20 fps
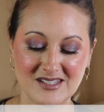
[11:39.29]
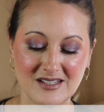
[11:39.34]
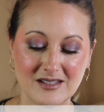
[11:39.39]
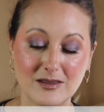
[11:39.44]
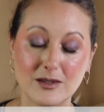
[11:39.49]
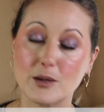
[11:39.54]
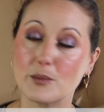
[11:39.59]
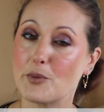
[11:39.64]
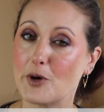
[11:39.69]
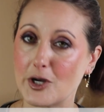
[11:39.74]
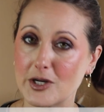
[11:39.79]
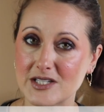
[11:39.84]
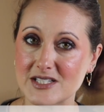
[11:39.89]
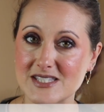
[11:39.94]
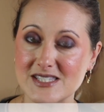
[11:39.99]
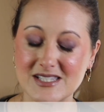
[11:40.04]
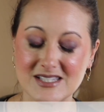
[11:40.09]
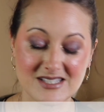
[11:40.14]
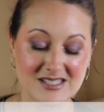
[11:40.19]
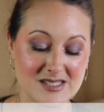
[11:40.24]
in their
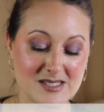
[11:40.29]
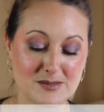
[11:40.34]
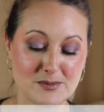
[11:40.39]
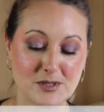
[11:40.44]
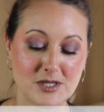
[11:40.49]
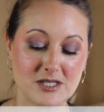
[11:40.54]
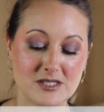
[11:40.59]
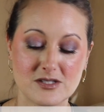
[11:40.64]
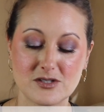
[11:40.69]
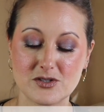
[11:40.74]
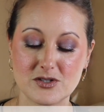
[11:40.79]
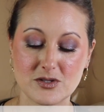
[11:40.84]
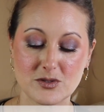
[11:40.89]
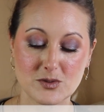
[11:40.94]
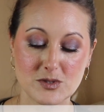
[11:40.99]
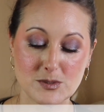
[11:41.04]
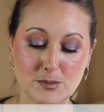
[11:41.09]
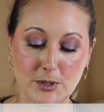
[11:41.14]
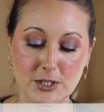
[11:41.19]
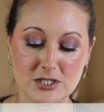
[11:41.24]
boxes because they're so
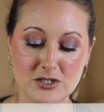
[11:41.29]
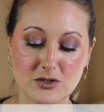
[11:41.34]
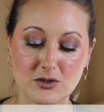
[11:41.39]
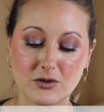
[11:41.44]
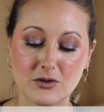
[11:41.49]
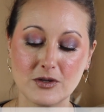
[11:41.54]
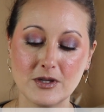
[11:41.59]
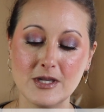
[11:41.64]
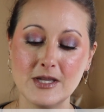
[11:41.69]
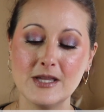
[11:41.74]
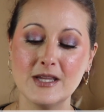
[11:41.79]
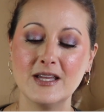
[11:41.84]
special.